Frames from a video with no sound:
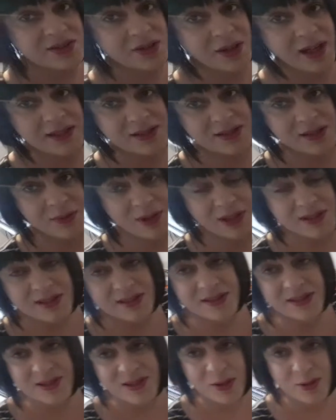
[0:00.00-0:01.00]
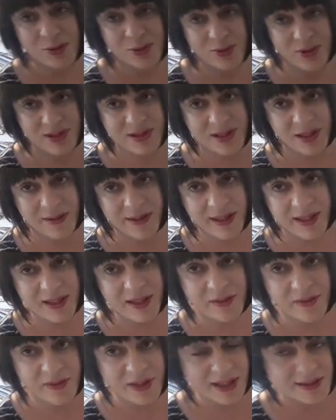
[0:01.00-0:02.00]
to actually when I did the soldering. So
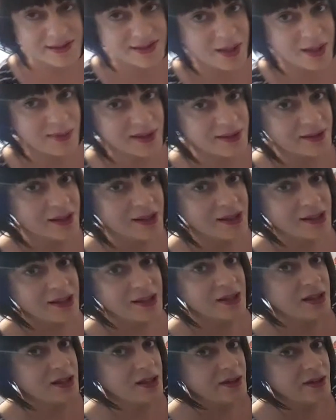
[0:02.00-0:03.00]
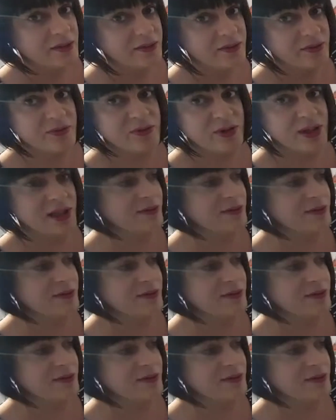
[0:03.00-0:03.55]
thank you for that. It's coming really,